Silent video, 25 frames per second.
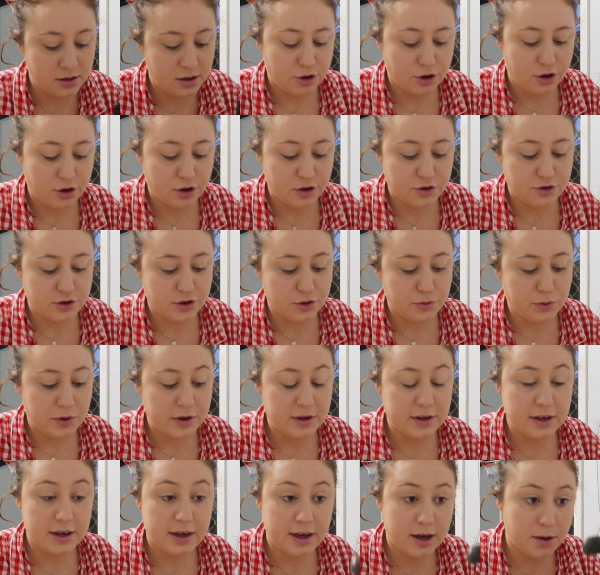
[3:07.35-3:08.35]
So just
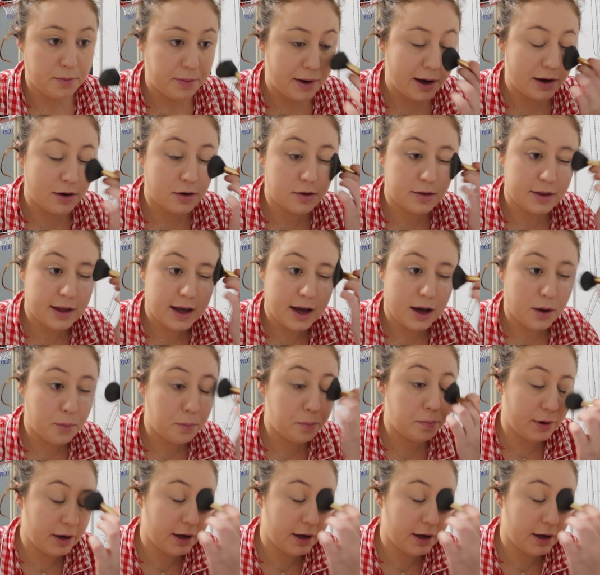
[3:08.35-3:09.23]
waiting to hear back on that.